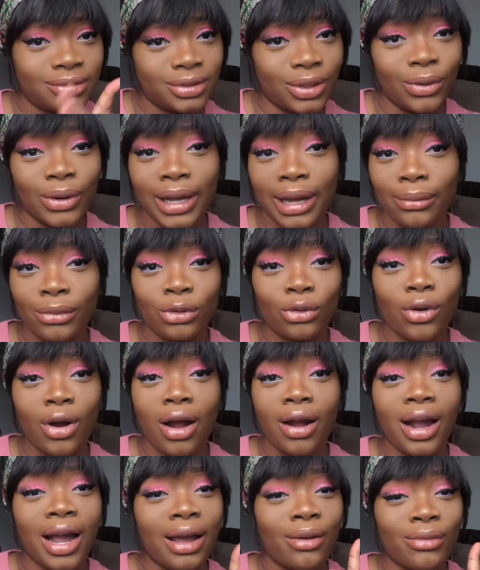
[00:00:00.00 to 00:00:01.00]
don't get me
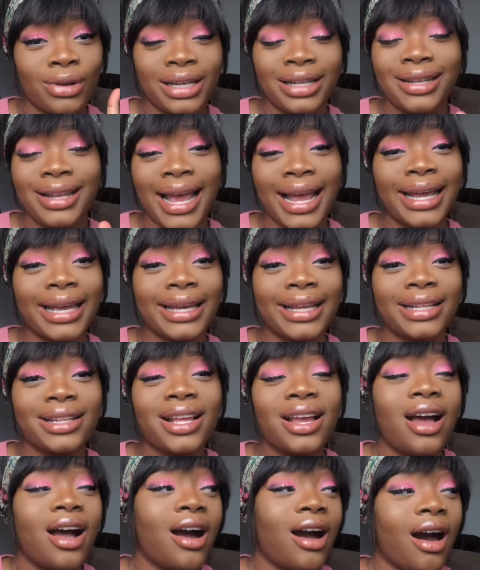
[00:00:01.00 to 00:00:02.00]
wrong, I really like it
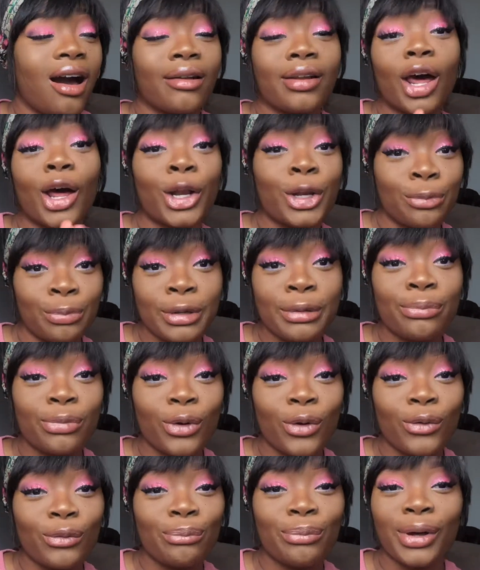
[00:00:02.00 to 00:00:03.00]
on other
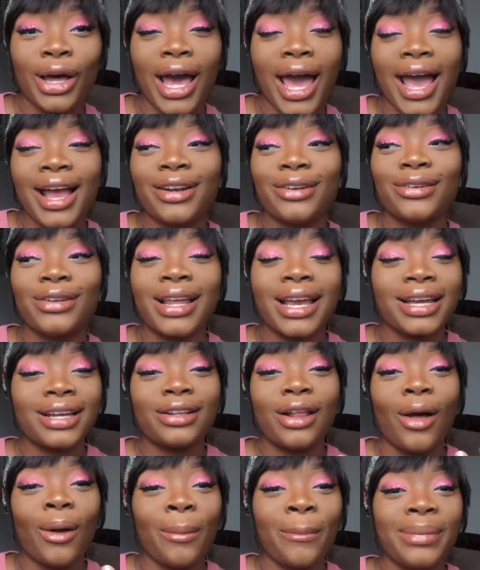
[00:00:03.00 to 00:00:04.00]
people, but I don't like
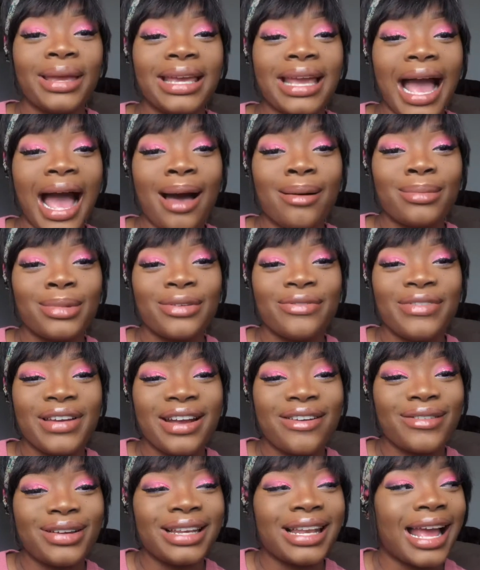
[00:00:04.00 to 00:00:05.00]
it on me. I'm a
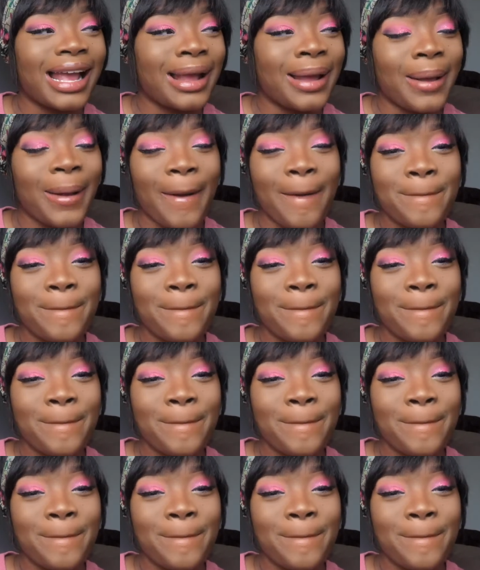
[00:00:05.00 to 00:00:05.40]
very like,